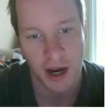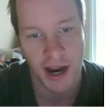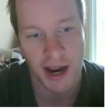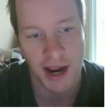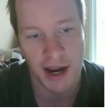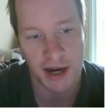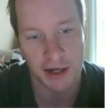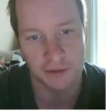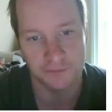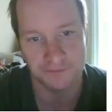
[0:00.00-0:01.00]

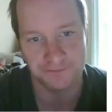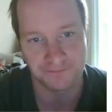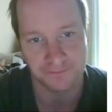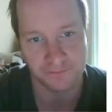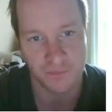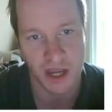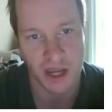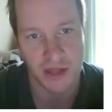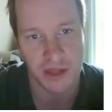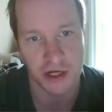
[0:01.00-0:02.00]
and
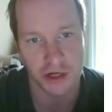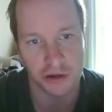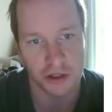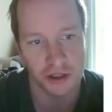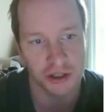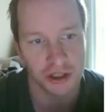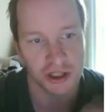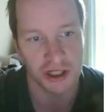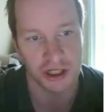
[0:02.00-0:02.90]
then you could just